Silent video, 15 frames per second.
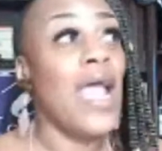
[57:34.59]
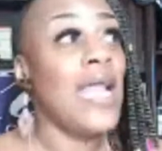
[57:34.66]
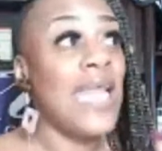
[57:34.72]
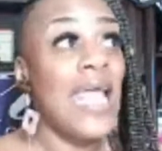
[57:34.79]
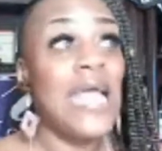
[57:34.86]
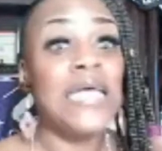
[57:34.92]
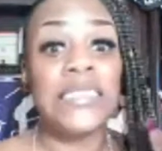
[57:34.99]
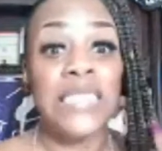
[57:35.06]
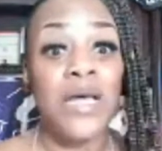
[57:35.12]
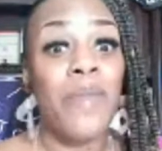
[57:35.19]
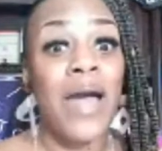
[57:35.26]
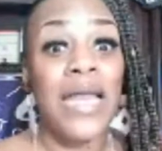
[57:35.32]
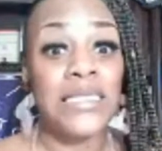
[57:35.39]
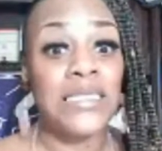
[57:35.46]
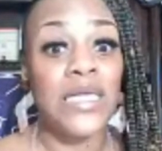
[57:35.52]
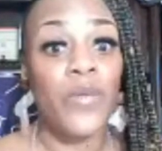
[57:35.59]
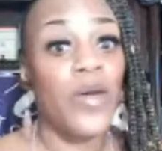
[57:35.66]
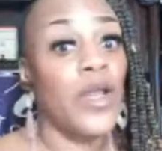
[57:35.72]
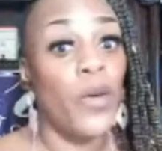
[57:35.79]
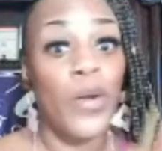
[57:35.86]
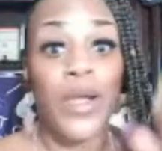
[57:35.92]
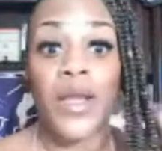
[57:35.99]
There's somebody somewhere
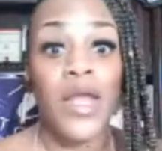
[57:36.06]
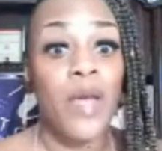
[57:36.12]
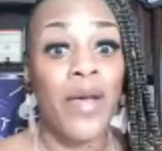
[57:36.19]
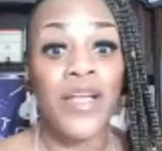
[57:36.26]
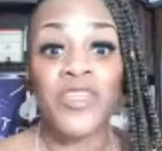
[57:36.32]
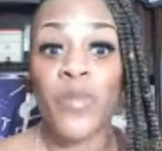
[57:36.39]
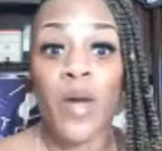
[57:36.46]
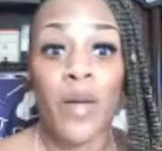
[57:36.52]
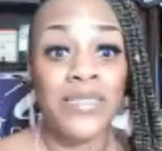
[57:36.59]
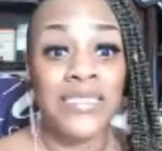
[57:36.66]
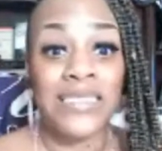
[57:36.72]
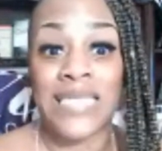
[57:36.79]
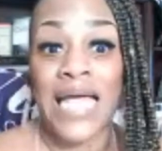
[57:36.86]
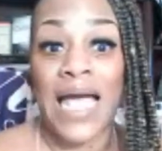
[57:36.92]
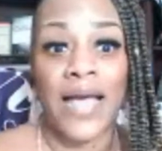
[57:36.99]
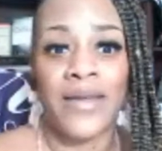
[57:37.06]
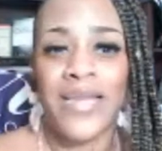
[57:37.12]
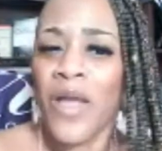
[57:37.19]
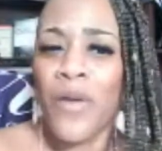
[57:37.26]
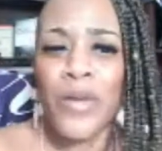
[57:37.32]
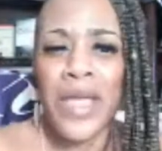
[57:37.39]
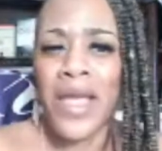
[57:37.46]
that don't care nothing about your mama just died. They
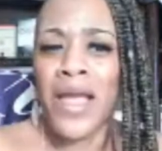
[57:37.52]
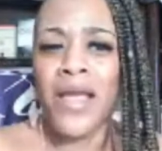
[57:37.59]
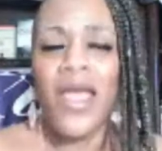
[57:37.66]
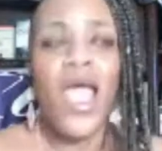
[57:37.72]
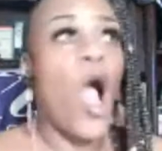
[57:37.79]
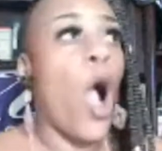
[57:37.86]
don't care.